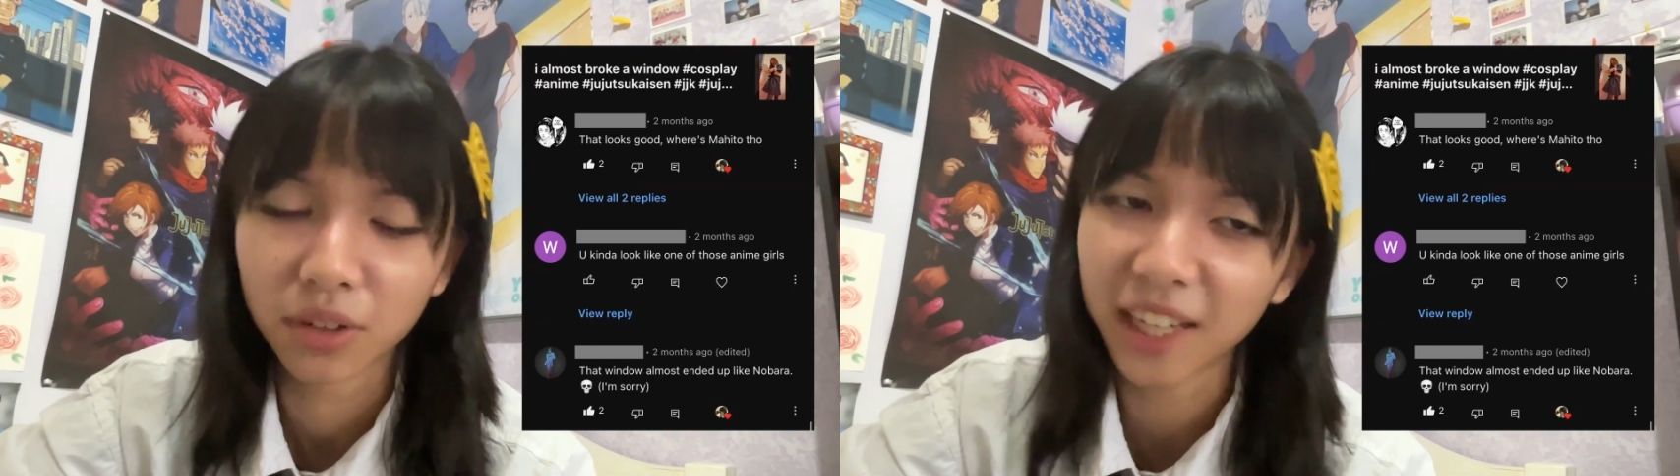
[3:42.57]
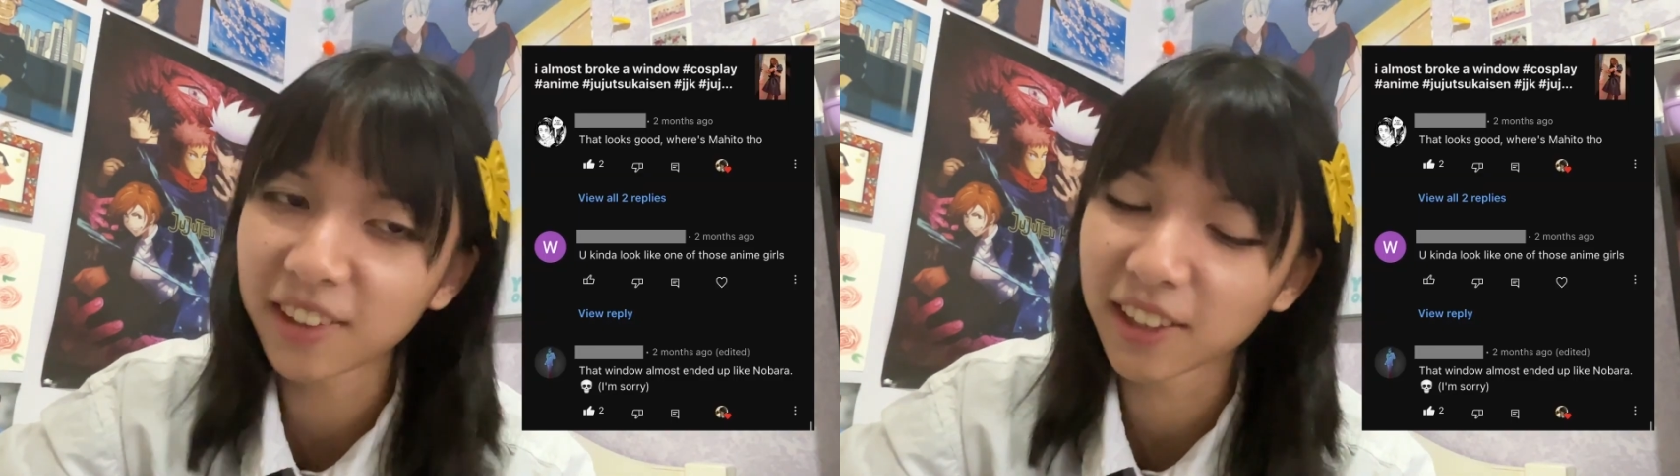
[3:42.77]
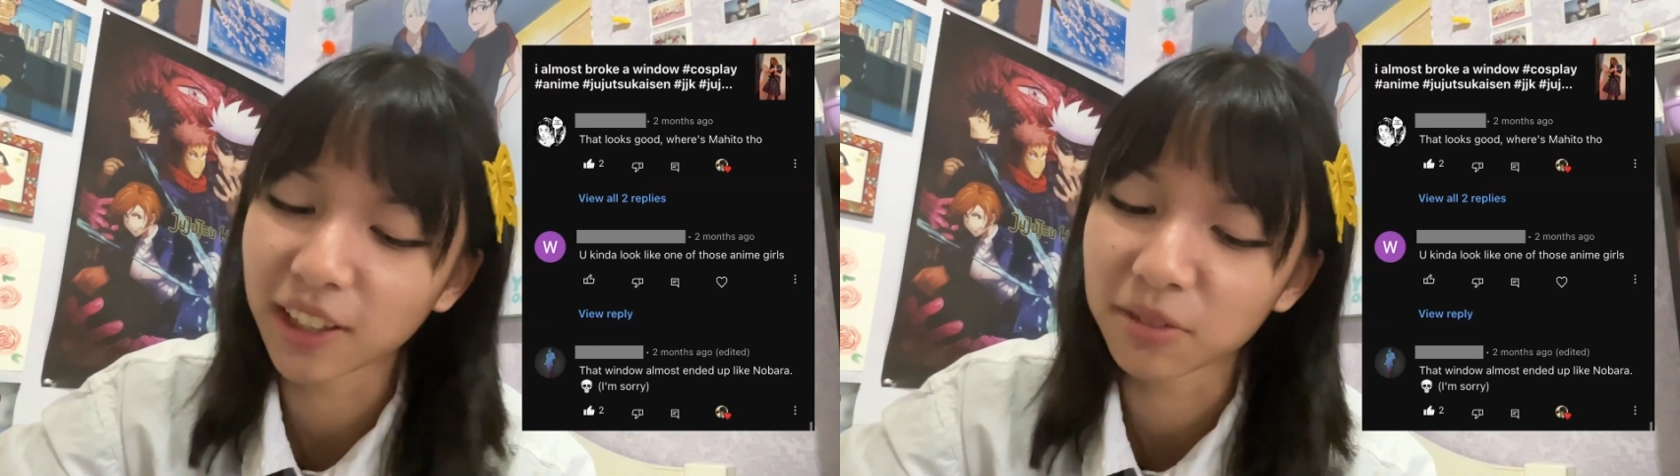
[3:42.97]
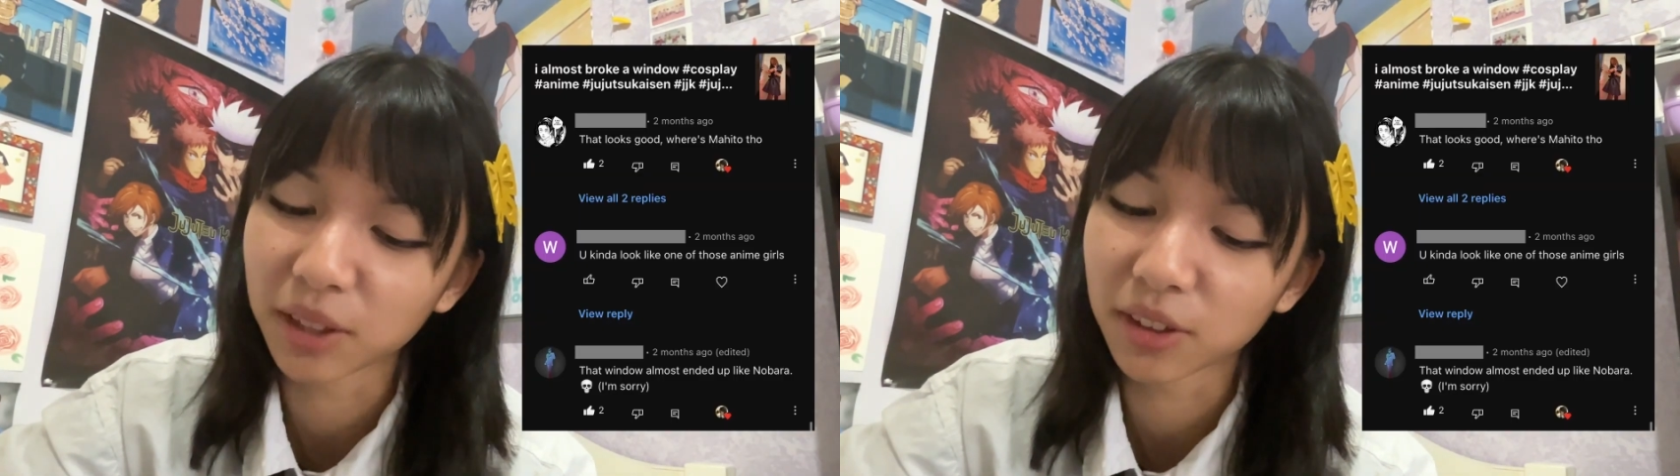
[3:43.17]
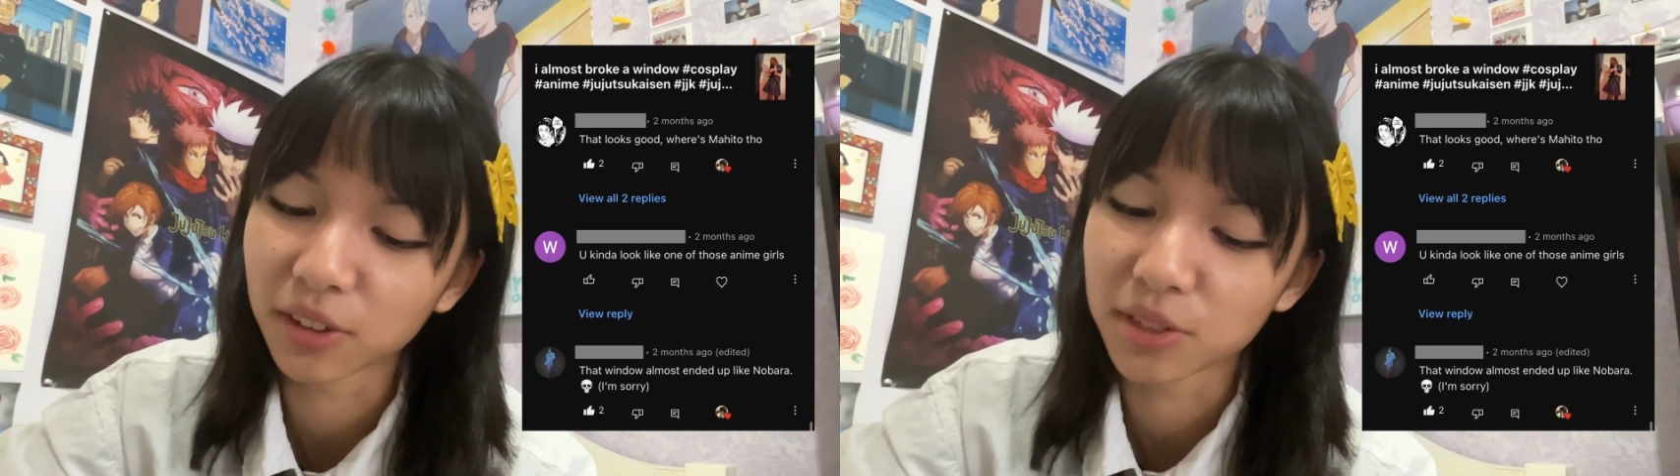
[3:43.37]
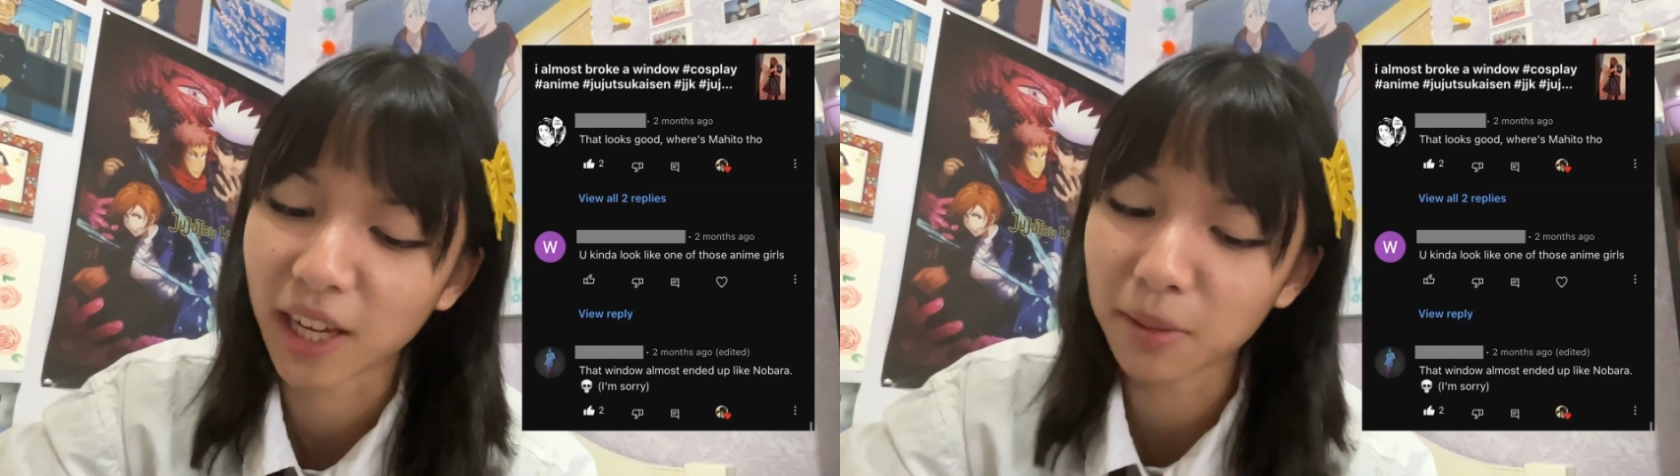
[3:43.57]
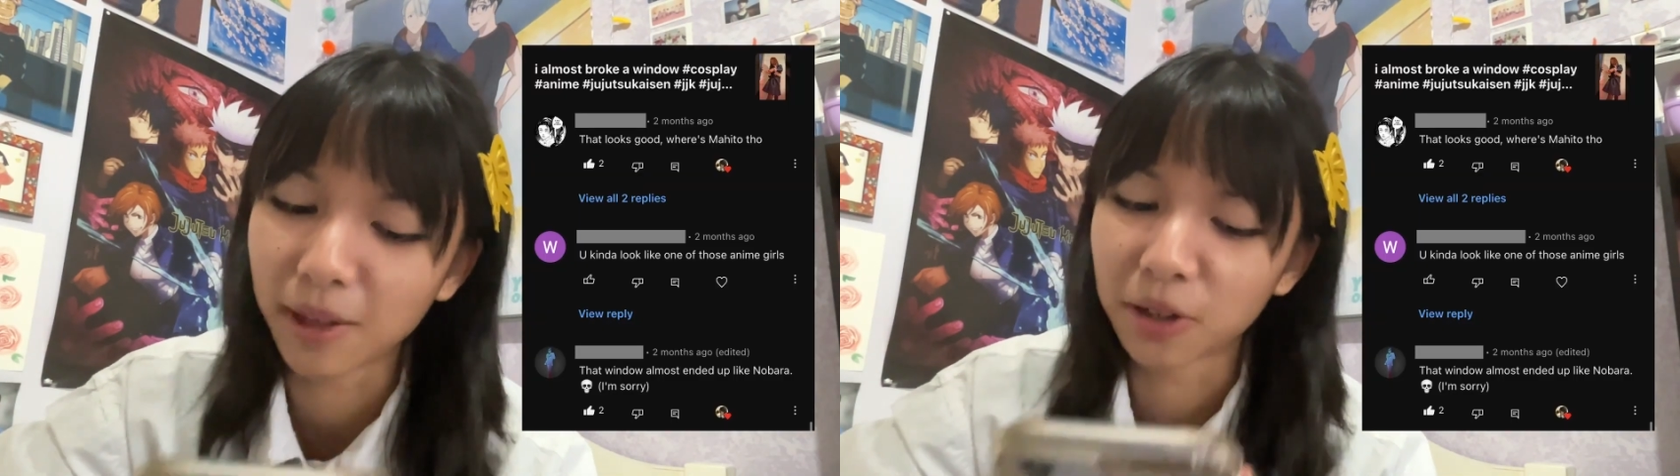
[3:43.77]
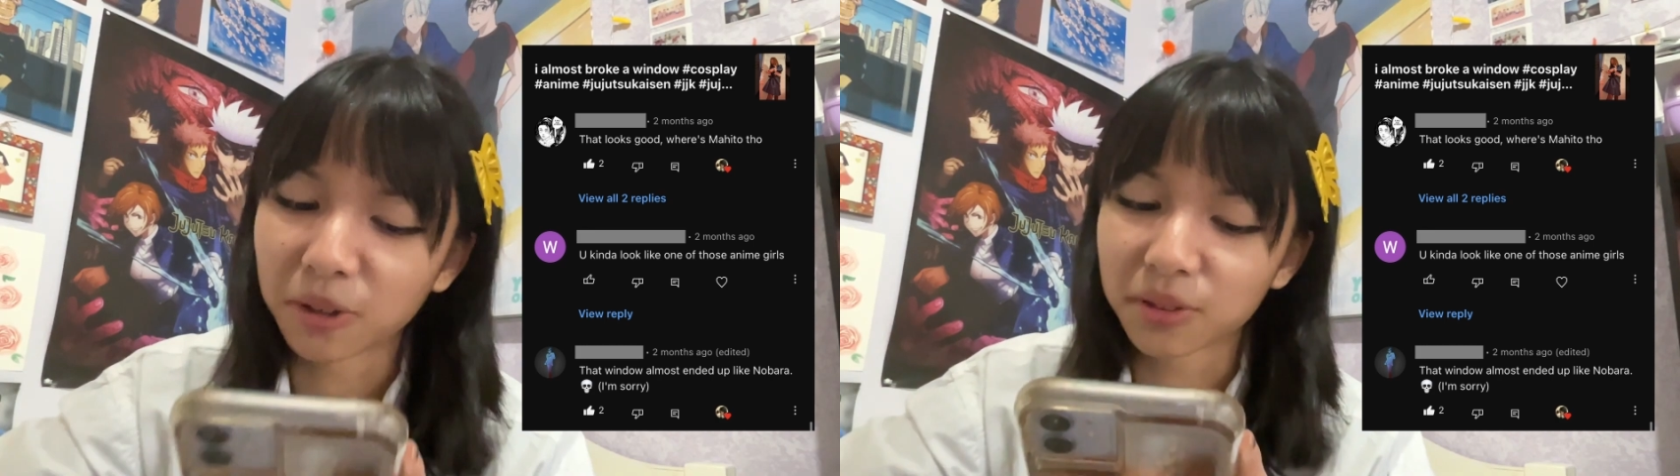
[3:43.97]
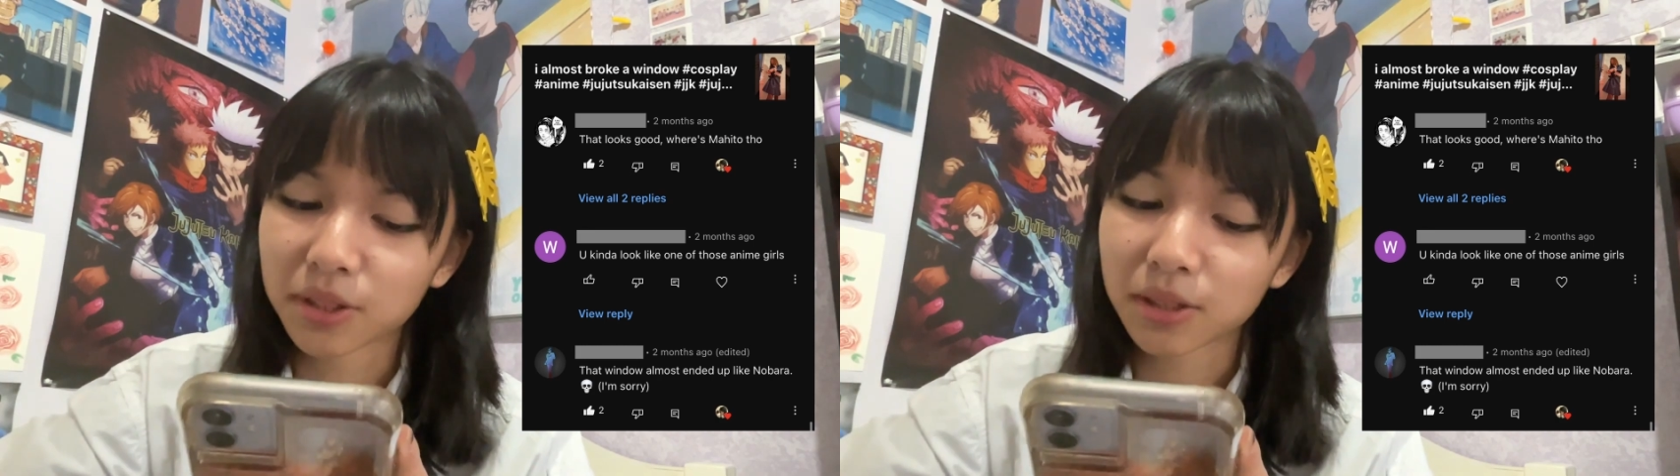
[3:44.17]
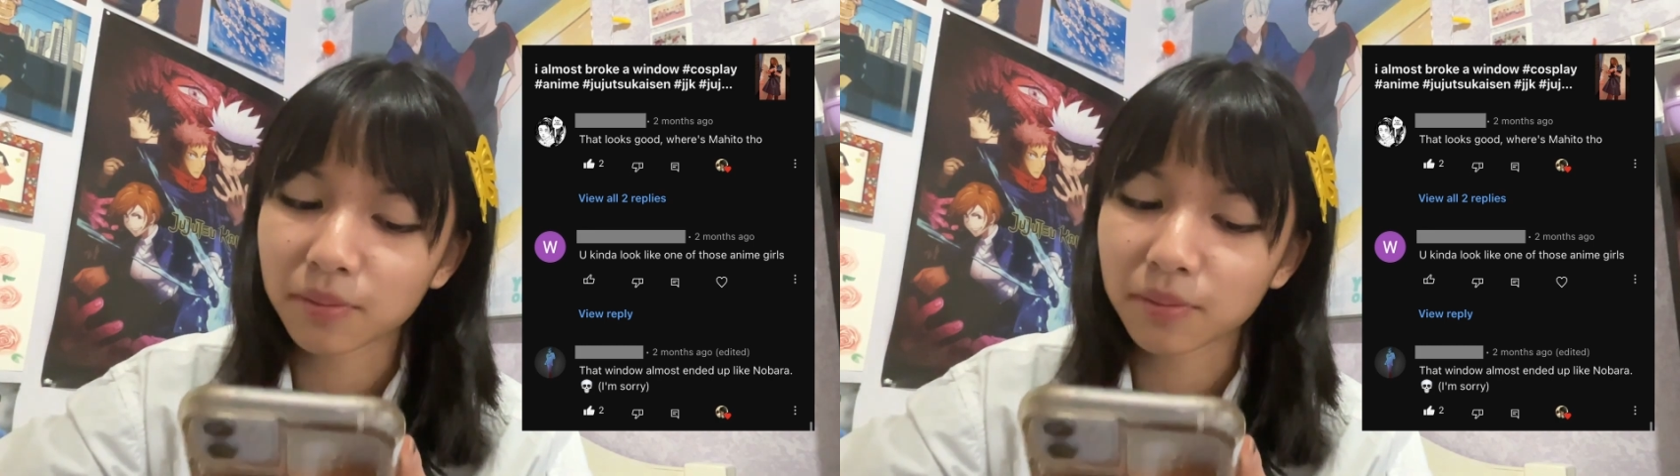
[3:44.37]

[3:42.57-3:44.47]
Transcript: kind of look like one of those anime girls.